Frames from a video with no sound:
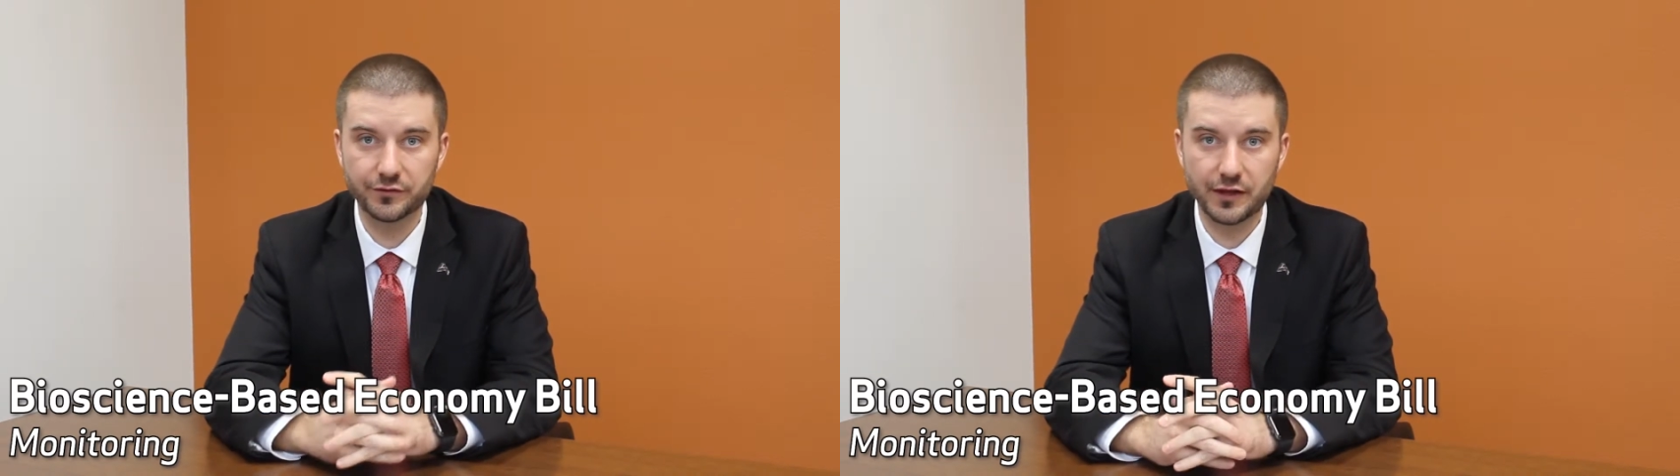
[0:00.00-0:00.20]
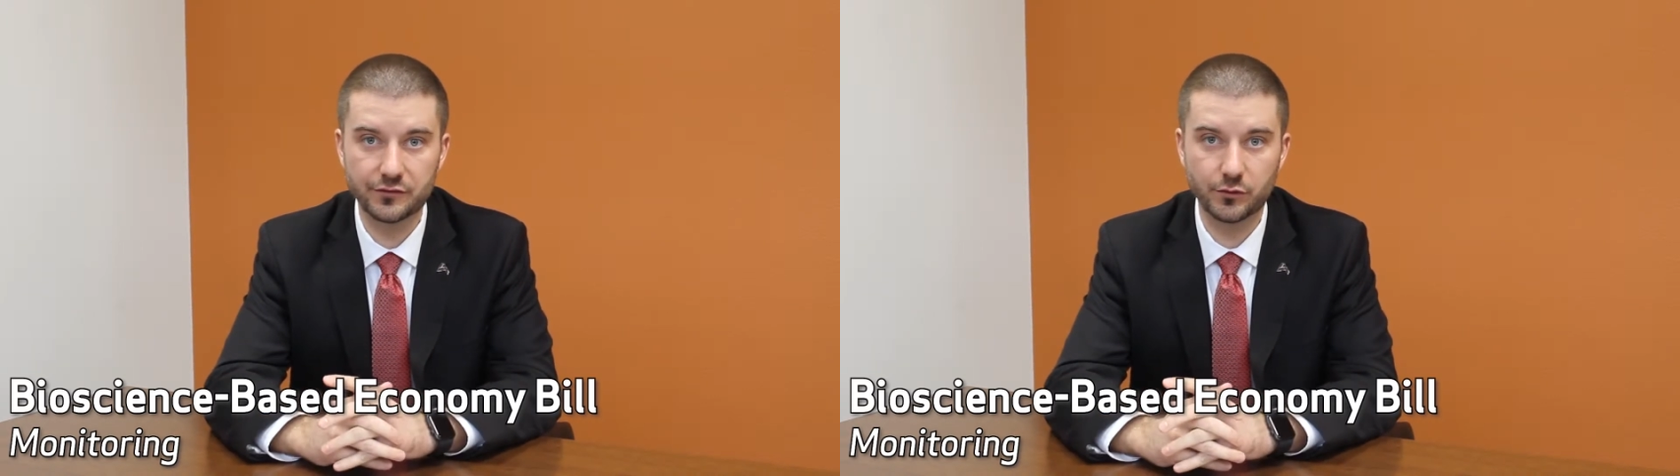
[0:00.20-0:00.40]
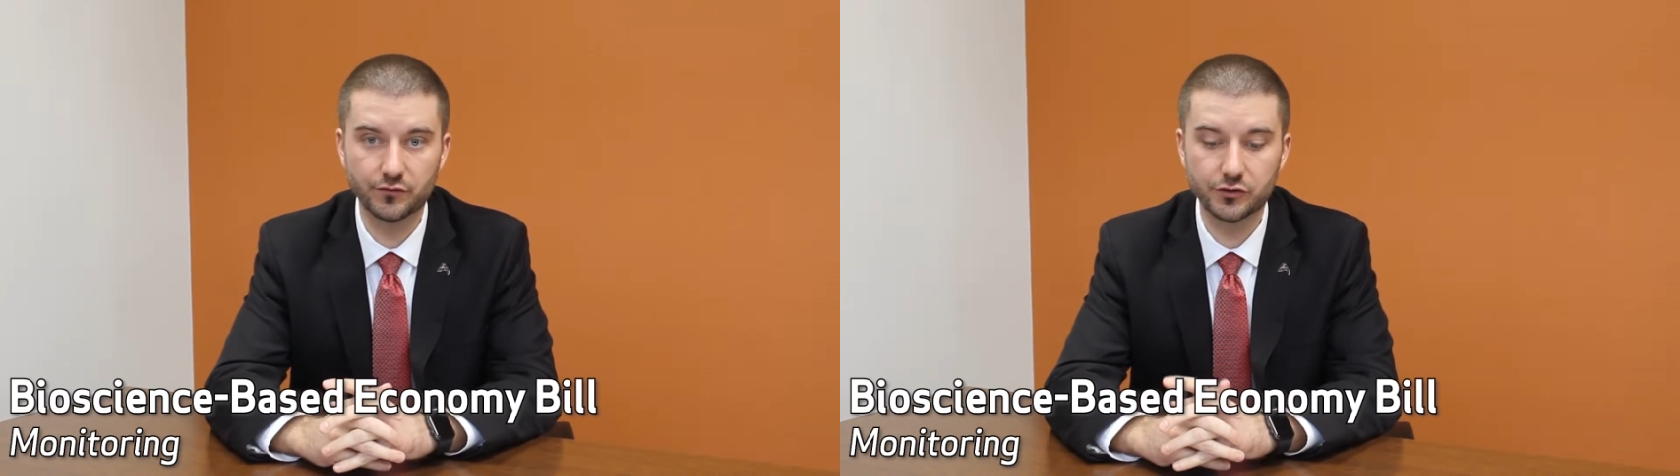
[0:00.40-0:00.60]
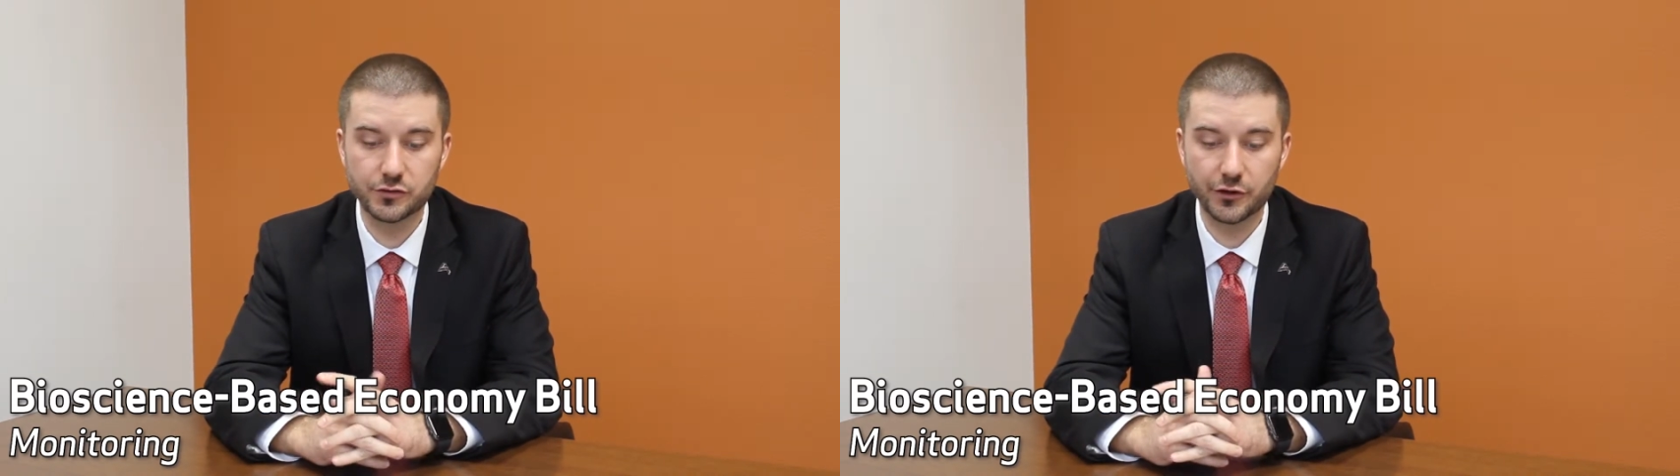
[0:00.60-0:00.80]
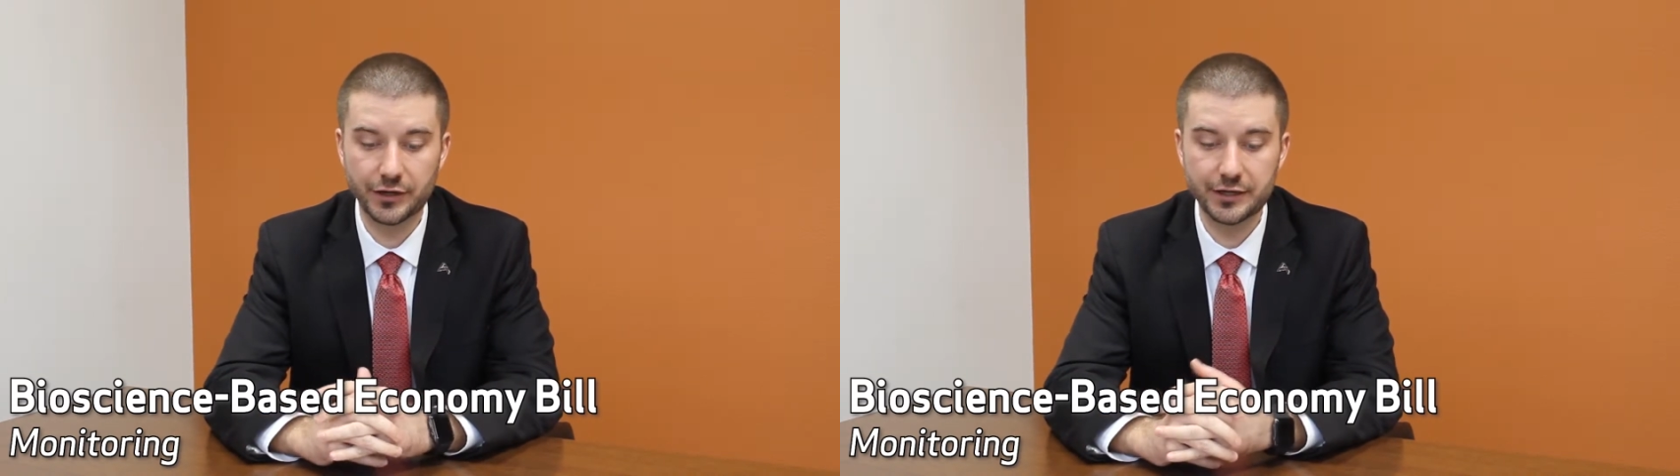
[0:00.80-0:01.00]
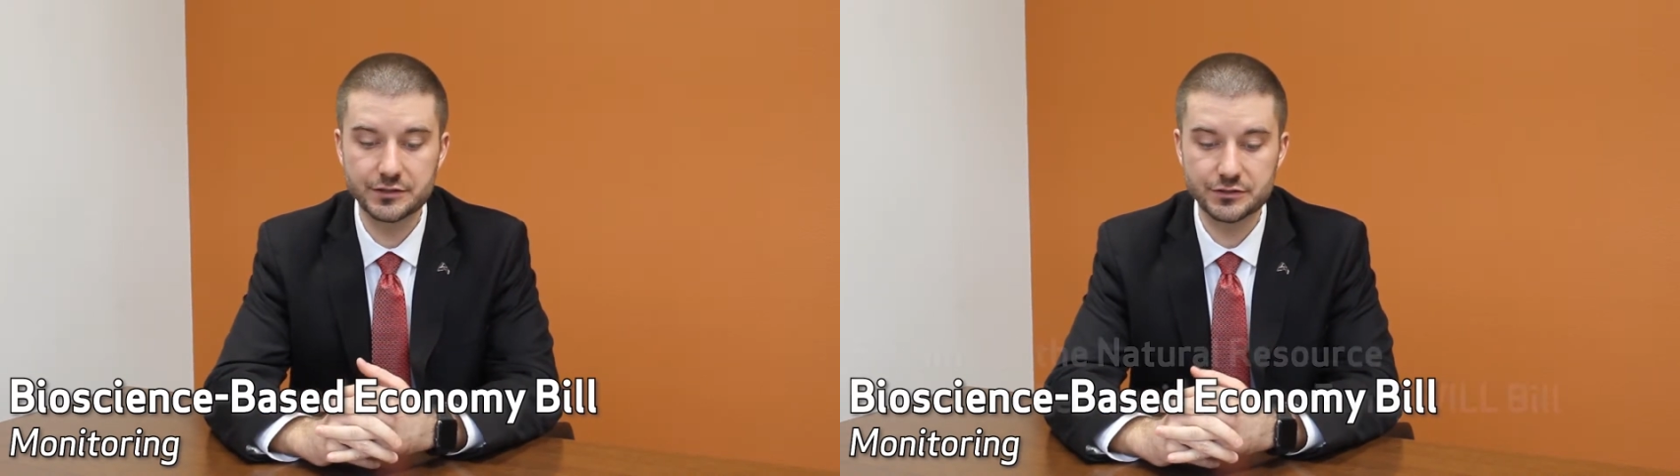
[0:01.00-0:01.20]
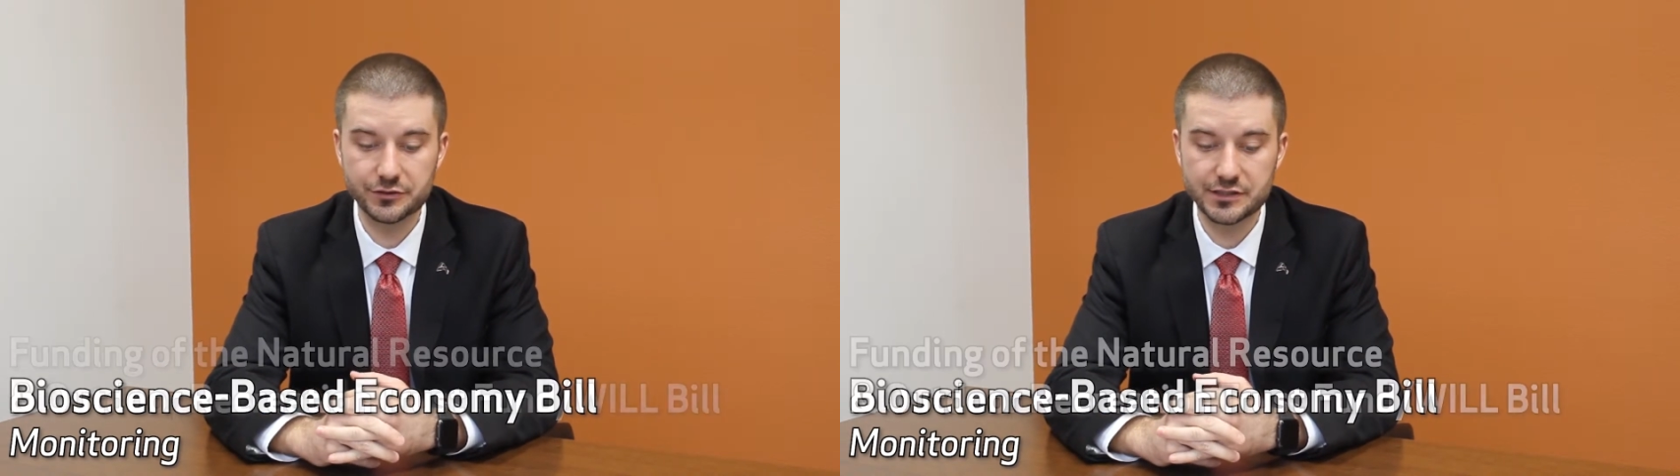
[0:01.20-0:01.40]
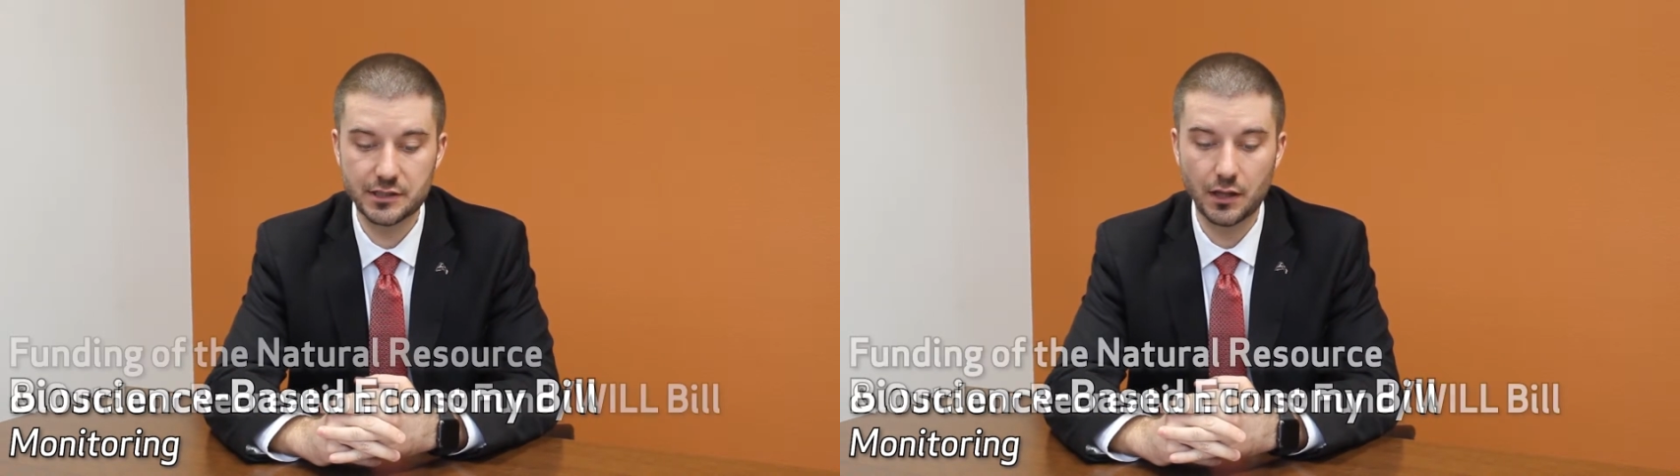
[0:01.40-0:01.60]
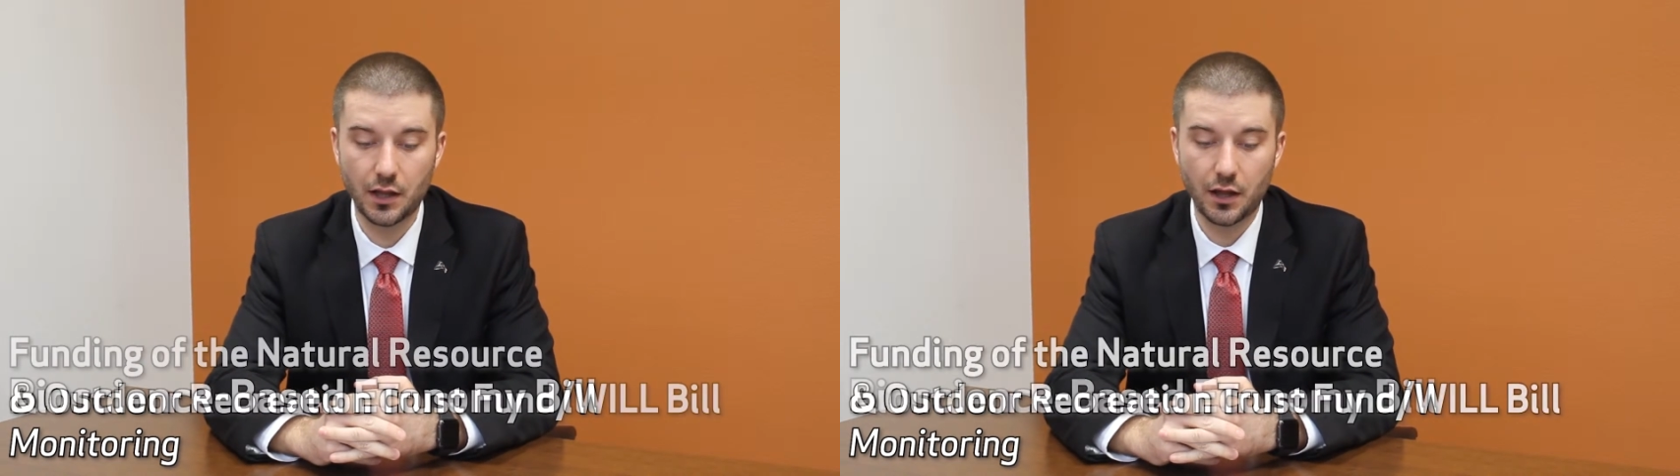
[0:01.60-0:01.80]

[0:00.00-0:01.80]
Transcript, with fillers: as that's one of our target industries.